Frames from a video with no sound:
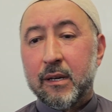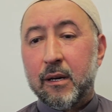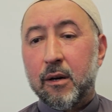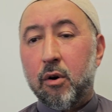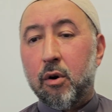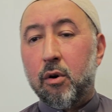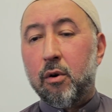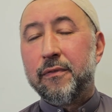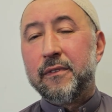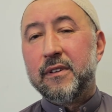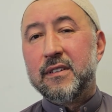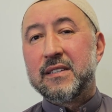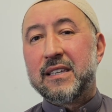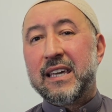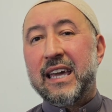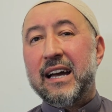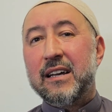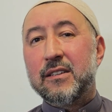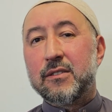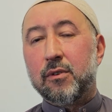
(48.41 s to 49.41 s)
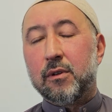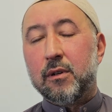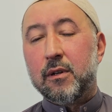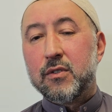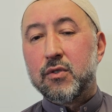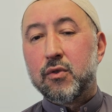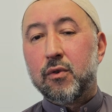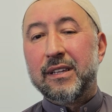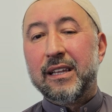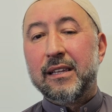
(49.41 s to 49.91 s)
of this castle
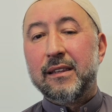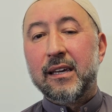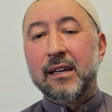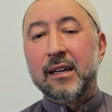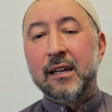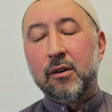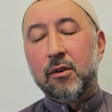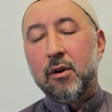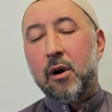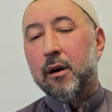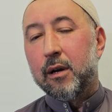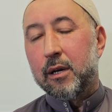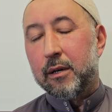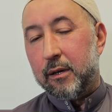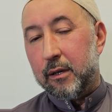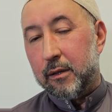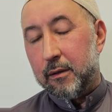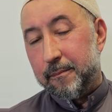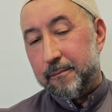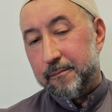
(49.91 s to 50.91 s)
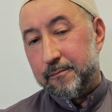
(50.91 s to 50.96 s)
so that they can conquer it.